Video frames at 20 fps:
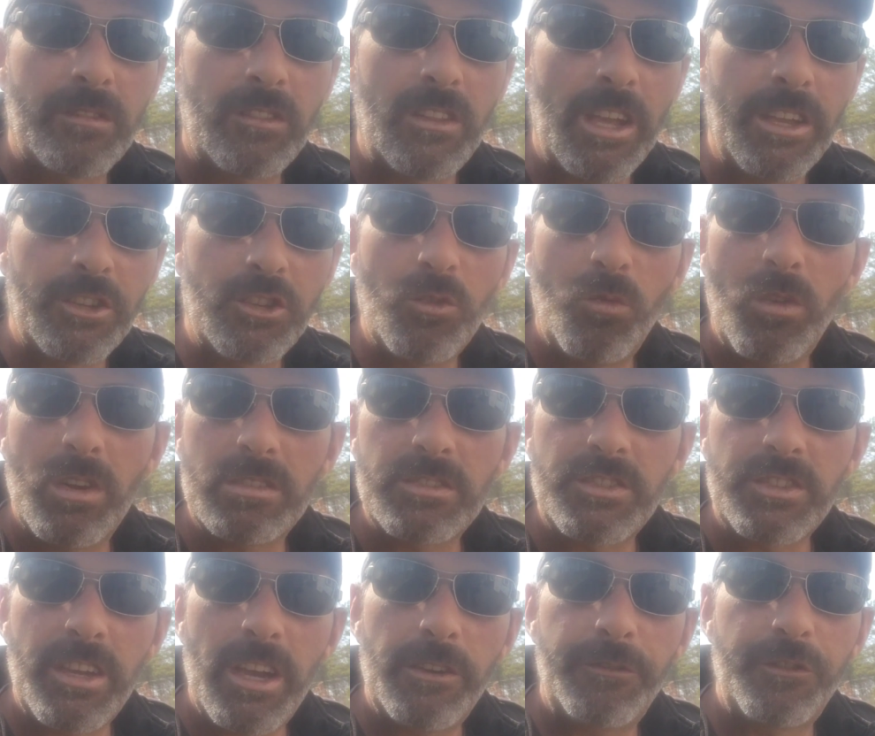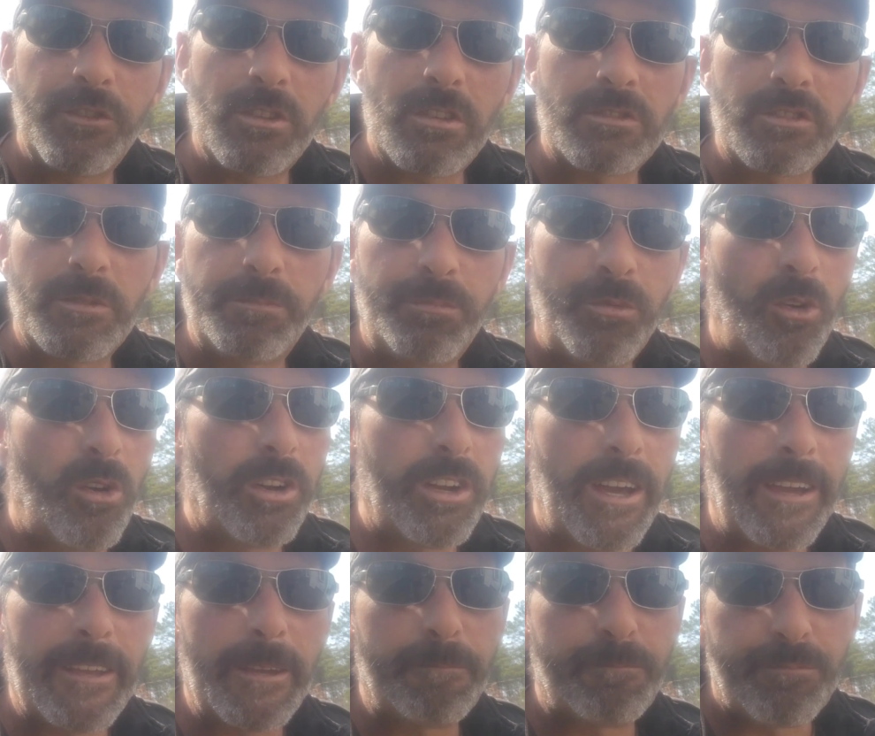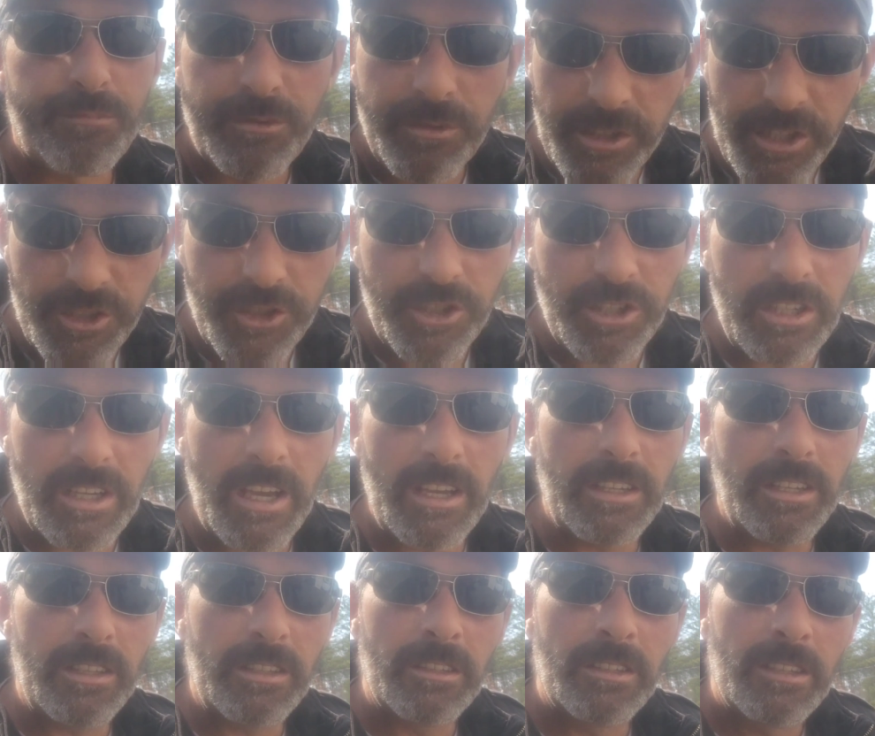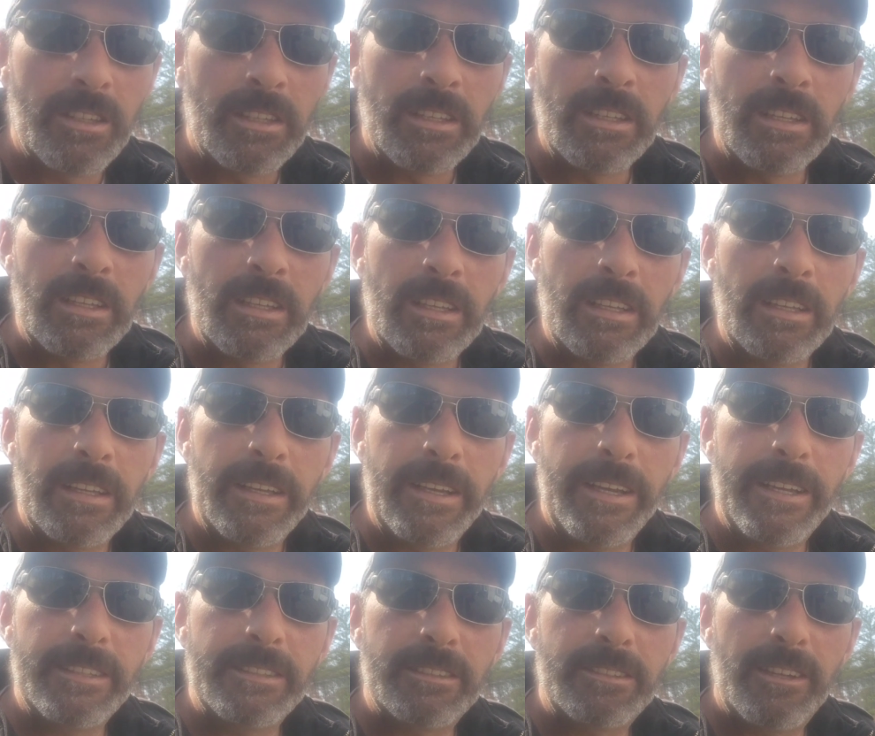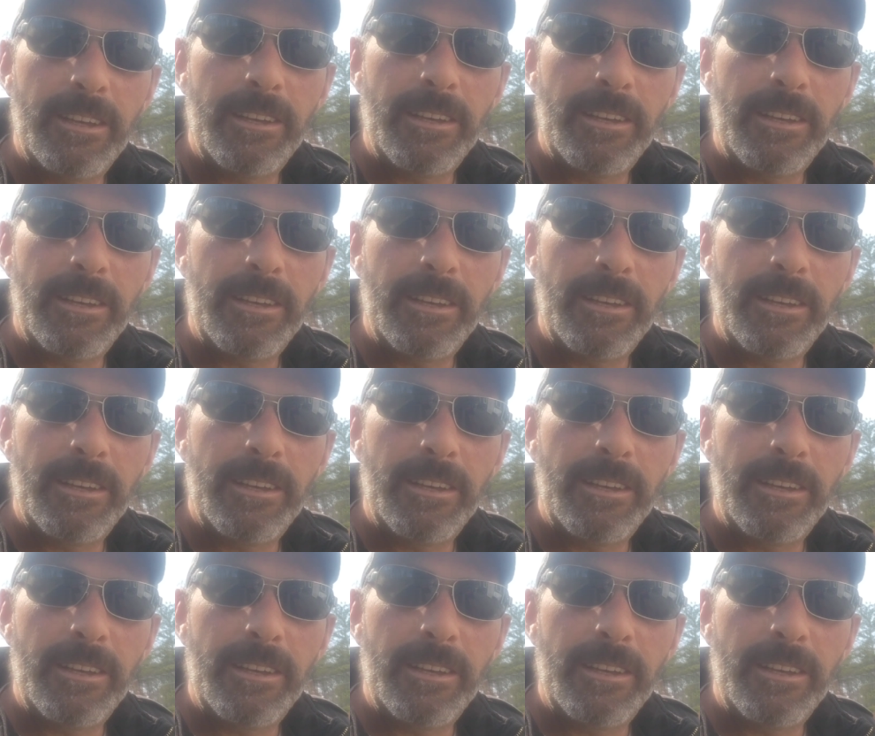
thank you once again for your support. I appreciate it. And